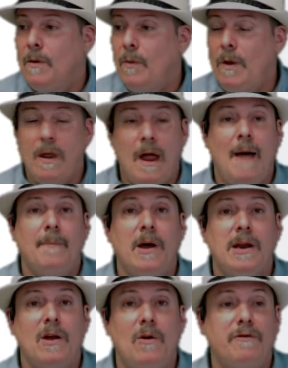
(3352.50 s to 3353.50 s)
well, I'm
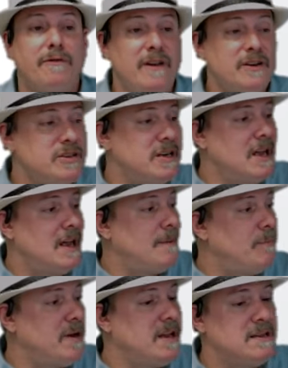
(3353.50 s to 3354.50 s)
gonna go fishing, and I
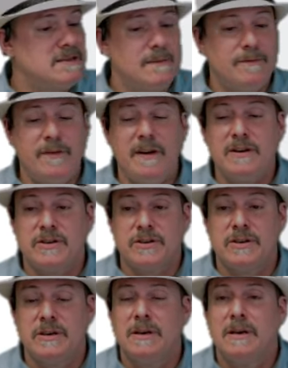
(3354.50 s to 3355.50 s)
bring in some
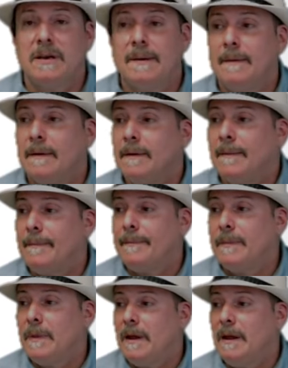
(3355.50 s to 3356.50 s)
fish,
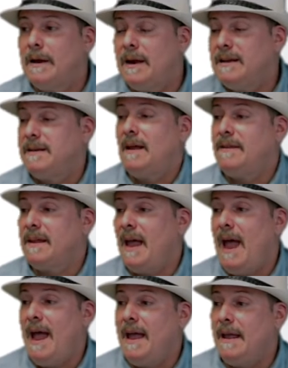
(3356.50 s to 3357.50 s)
and I tell the
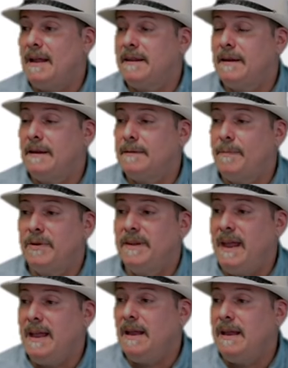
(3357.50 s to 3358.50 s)
guy at the
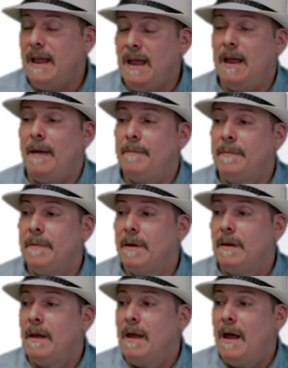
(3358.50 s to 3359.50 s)
bodega, yeah, I'm,
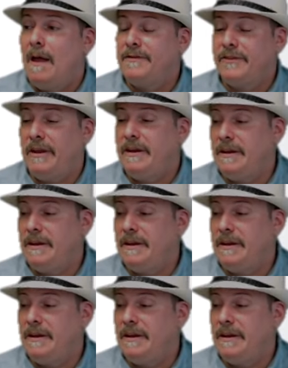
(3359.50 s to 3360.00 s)
I'll sell